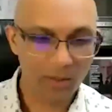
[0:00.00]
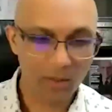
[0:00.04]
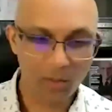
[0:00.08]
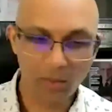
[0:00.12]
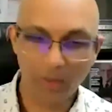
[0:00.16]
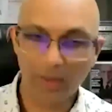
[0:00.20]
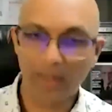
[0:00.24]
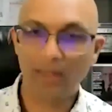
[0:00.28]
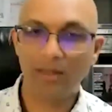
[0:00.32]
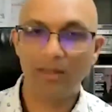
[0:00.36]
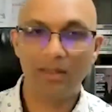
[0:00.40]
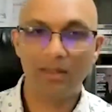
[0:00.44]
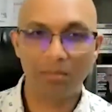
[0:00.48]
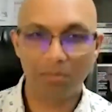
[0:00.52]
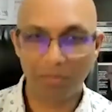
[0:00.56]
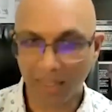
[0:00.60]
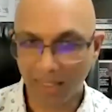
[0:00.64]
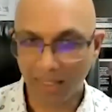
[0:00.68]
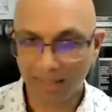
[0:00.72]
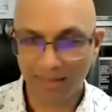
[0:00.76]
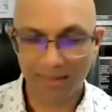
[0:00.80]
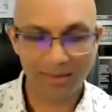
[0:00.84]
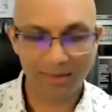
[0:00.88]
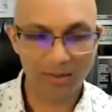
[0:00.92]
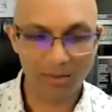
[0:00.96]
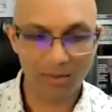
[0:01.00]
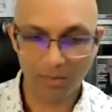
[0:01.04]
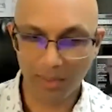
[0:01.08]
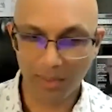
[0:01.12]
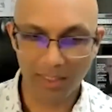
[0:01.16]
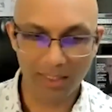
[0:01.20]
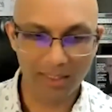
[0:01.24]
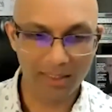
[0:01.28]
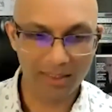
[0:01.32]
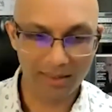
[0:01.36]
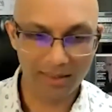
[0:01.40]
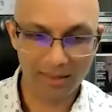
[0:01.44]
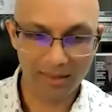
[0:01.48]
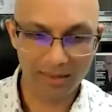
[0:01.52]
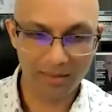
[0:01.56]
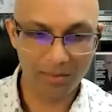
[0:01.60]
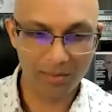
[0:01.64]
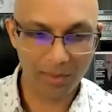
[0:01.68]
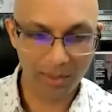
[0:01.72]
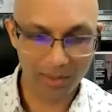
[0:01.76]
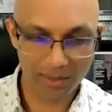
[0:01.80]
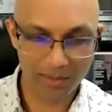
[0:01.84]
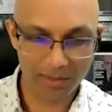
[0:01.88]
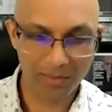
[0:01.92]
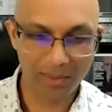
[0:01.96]
you're well on the path to being a
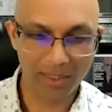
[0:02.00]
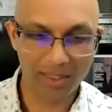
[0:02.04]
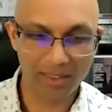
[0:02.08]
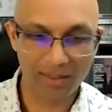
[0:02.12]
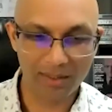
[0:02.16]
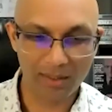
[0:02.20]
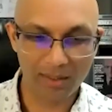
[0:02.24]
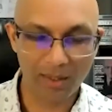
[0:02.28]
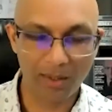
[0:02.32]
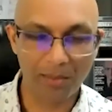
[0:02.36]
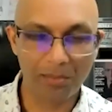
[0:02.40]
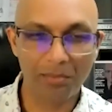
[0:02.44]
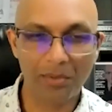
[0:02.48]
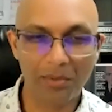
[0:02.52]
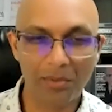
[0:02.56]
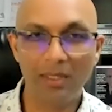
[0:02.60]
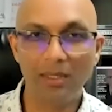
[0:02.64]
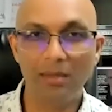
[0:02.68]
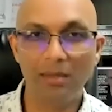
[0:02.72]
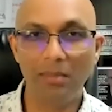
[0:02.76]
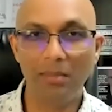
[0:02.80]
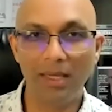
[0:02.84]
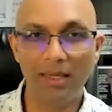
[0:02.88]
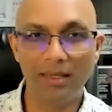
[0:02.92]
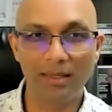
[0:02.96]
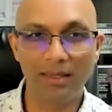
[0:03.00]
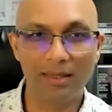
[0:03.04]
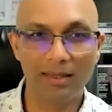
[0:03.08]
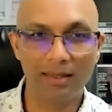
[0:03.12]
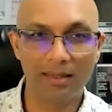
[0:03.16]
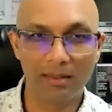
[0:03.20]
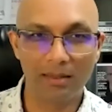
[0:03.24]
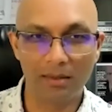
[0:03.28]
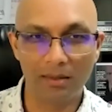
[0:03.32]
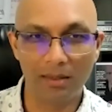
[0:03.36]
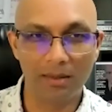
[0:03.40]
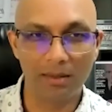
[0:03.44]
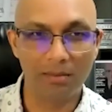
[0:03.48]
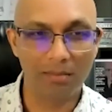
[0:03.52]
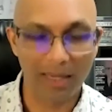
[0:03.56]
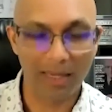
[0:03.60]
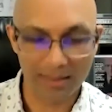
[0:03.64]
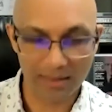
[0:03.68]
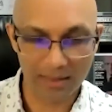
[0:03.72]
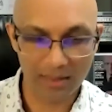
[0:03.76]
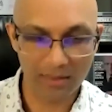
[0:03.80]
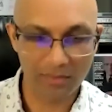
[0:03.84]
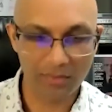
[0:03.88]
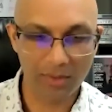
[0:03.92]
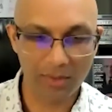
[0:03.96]
much bigger company, making a
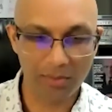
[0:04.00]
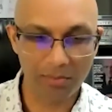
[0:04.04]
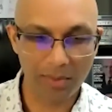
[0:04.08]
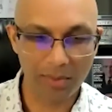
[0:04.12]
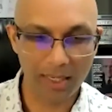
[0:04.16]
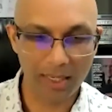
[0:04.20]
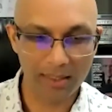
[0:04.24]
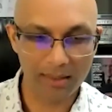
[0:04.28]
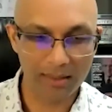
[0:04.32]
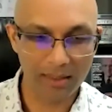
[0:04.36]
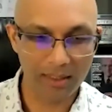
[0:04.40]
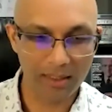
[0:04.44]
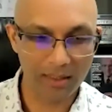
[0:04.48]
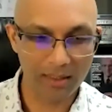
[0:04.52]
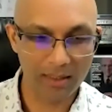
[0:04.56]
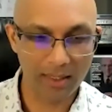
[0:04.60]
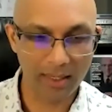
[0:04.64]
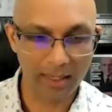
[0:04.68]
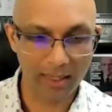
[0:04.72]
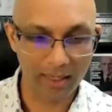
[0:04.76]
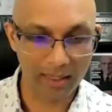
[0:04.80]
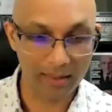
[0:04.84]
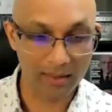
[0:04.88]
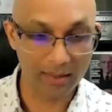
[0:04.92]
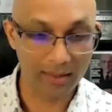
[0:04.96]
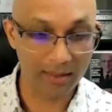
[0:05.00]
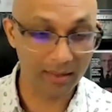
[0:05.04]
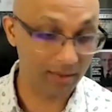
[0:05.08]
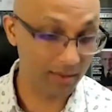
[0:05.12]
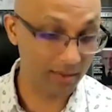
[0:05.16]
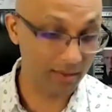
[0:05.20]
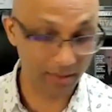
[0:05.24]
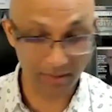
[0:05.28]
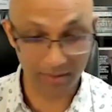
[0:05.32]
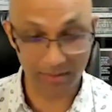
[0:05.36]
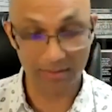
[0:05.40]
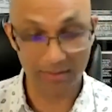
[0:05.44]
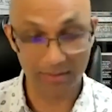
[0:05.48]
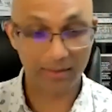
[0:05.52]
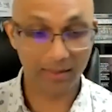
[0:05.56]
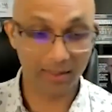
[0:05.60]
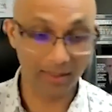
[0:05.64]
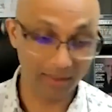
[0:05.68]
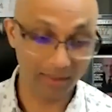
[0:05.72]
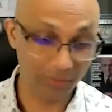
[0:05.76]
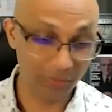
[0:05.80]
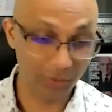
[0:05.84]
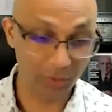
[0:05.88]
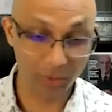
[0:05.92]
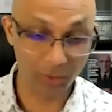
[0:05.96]
massive impact in Guyana and
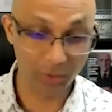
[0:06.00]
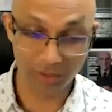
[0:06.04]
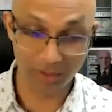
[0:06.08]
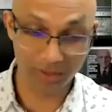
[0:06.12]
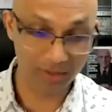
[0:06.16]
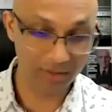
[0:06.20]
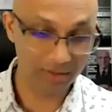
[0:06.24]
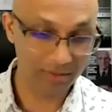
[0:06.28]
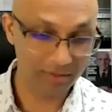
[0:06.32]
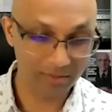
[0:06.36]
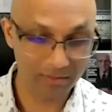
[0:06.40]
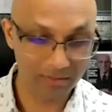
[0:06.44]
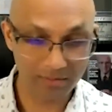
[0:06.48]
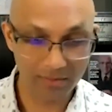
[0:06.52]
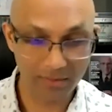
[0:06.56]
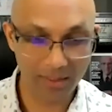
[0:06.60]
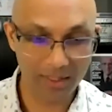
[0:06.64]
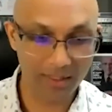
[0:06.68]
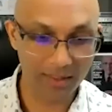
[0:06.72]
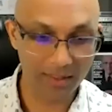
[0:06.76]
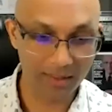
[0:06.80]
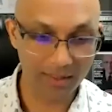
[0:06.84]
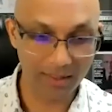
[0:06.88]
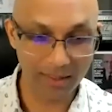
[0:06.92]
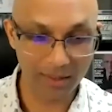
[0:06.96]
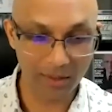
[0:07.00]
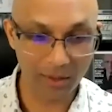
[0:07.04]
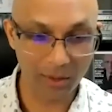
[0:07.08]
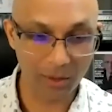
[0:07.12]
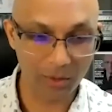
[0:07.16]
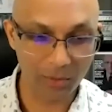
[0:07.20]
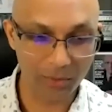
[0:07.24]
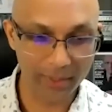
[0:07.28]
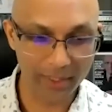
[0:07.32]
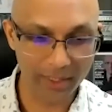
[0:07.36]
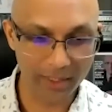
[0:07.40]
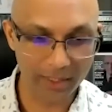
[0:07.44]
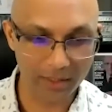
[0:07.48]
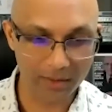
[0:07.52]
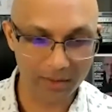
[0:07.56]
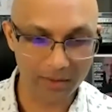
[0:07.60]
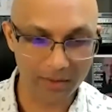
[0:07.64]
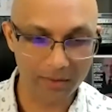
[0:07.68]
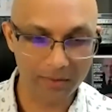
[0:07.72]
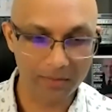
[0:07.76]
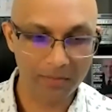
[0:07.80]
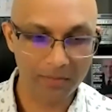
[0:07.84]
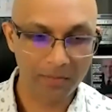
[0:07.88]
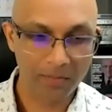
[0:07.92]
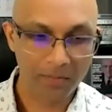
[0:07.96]
in the future in our
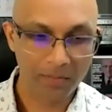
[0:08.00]
region.